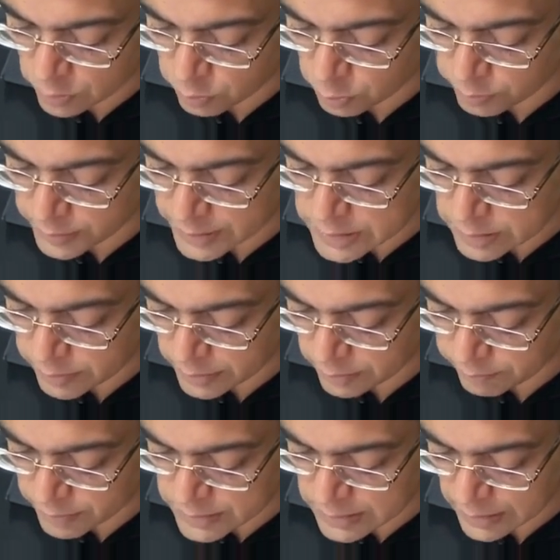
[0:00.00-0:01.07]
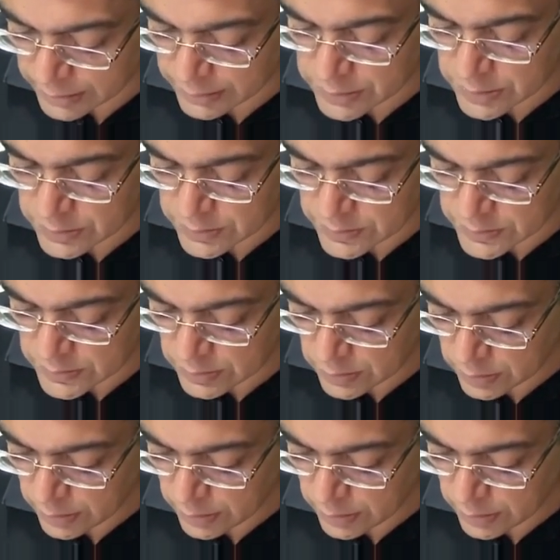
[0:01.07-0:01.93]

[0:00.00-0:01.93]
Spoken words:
are going to be exhibiting personality changes.